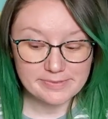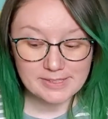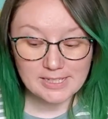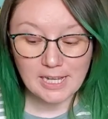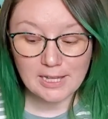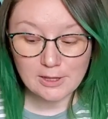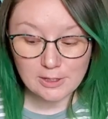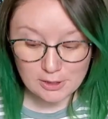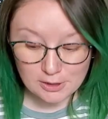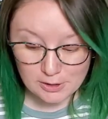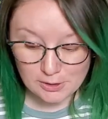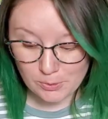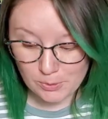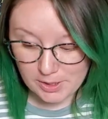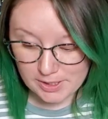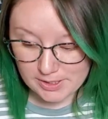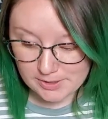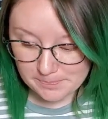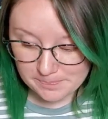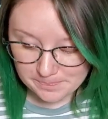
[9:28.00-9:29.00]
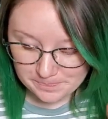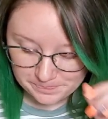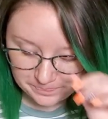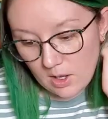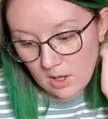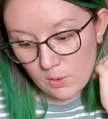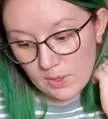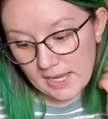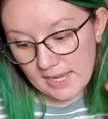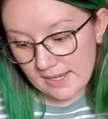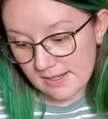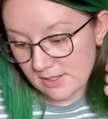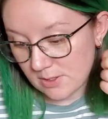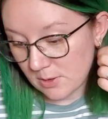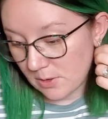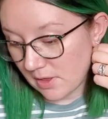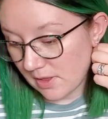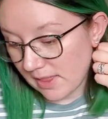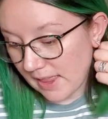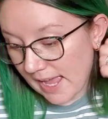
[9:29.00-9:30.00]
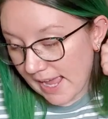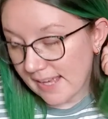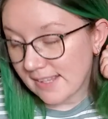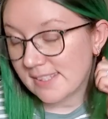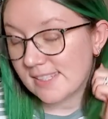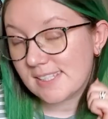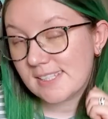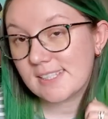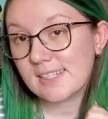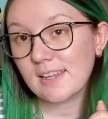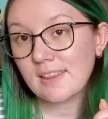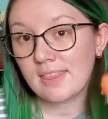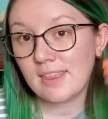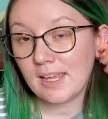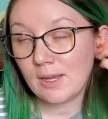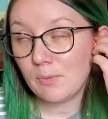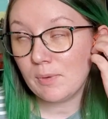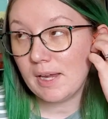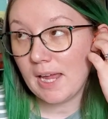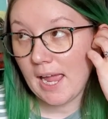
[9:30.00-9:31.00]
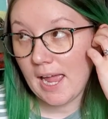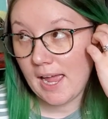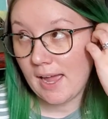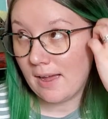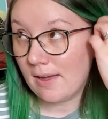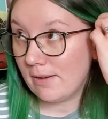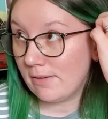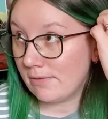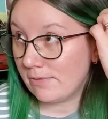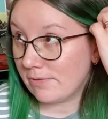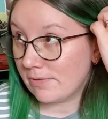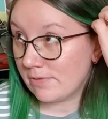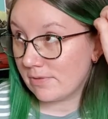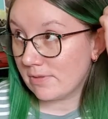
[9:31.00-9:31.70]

a little annoyed. Okay, so the last thing we have,